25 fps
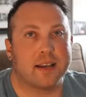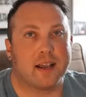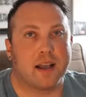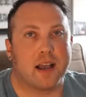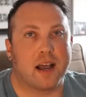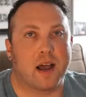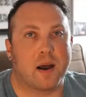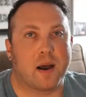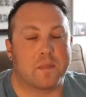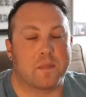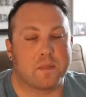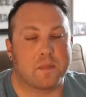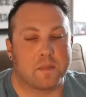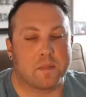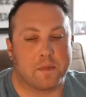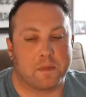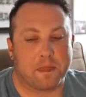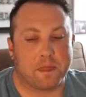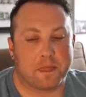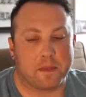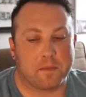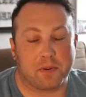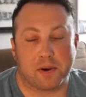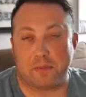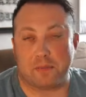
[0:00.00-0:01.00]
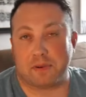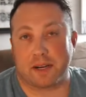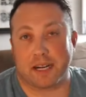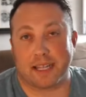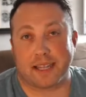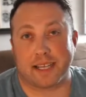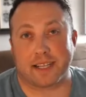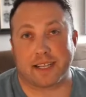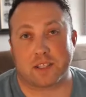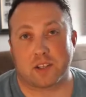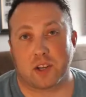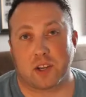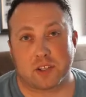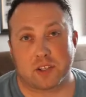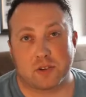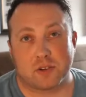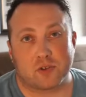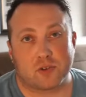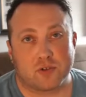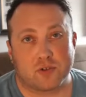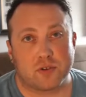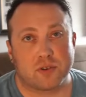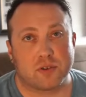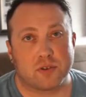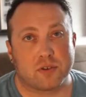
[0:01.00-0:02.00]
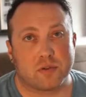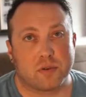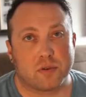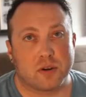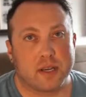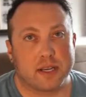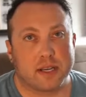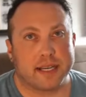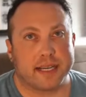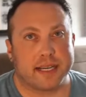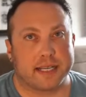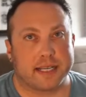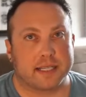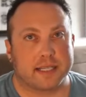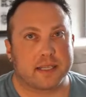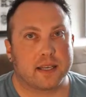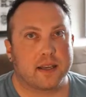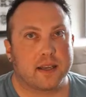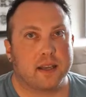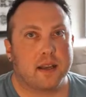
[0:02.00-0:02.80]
but I think it's also true, is